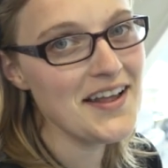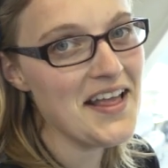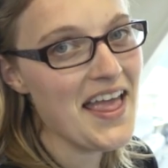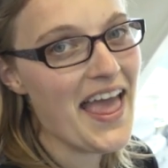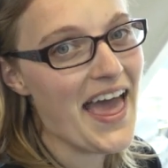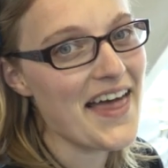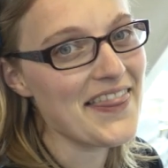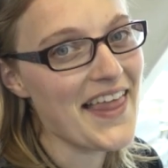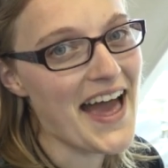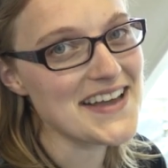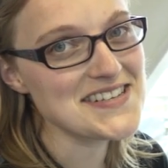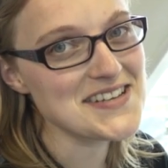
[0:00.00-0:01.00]
They're
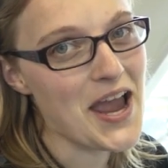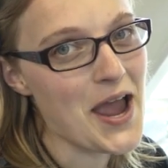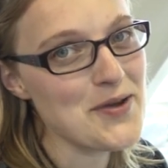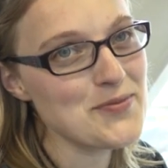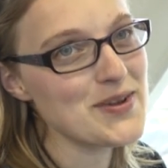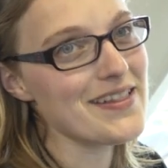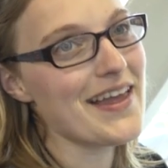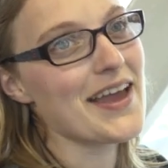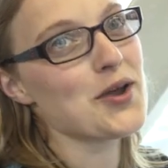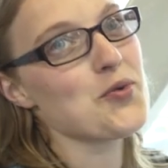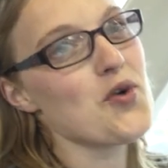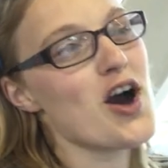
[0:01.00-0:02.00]
on the way there and on the way
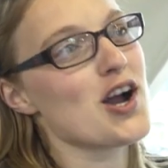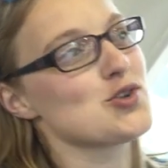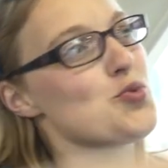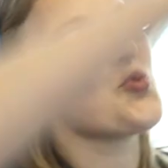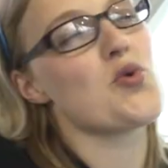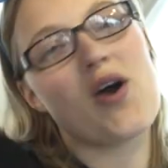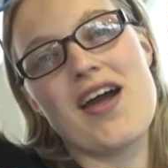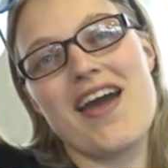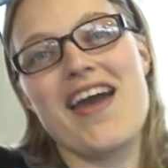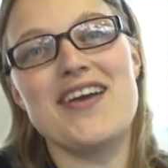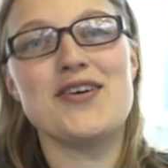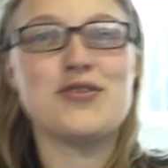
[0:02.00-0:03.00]
like, back. Walked
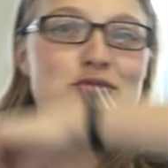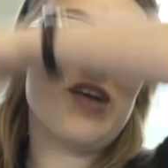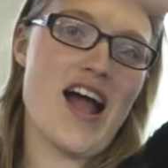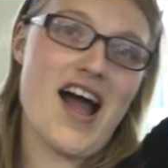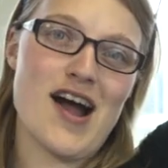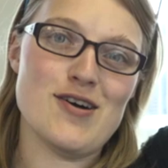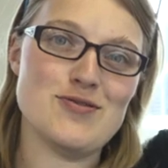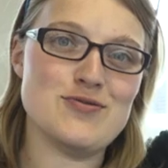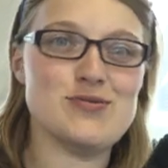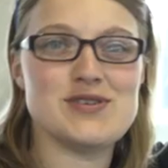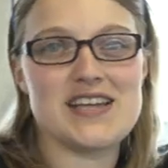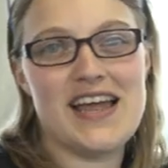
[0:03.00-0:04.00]
way
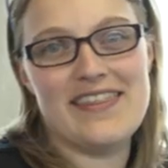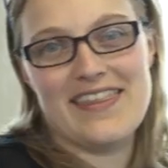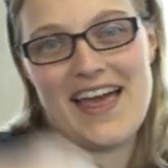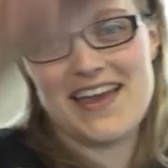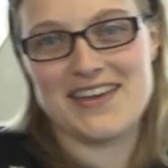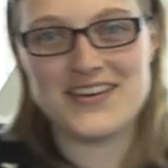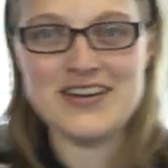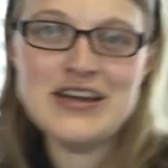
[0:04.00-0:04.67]
around and like